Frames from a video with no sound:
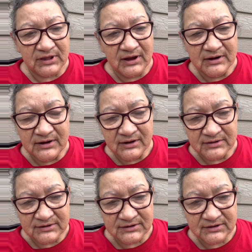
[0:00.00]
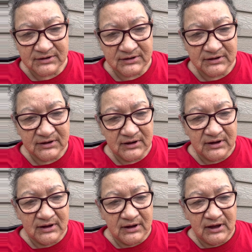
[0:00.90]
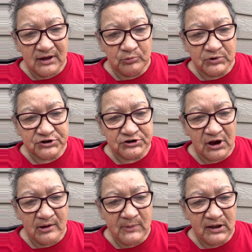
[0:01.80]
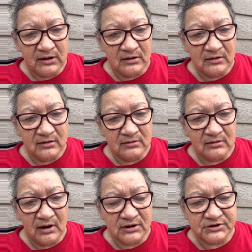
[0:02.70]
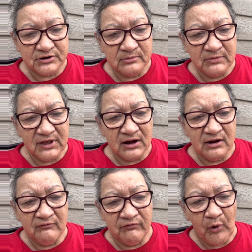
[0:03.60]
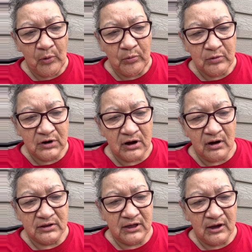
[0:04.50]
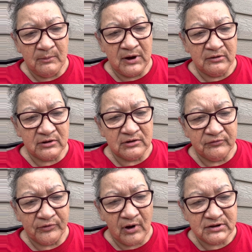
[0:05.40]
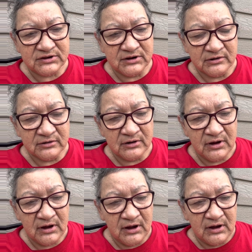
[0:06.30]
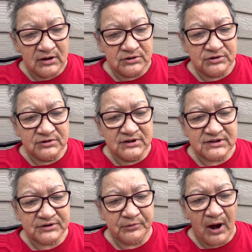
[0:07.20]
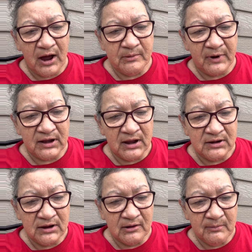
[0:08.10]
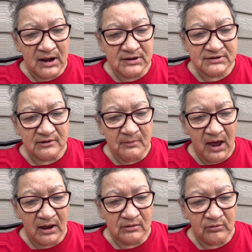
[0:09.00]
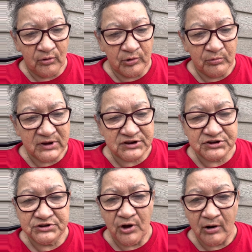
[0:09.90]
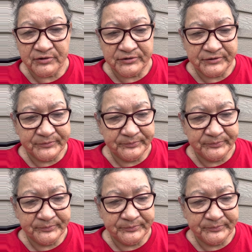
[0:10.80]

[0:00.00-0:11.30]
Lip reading: the Indians. It was shaman, a term then in vogue on the American frontier to describe an Indian medicine man or witch doctor.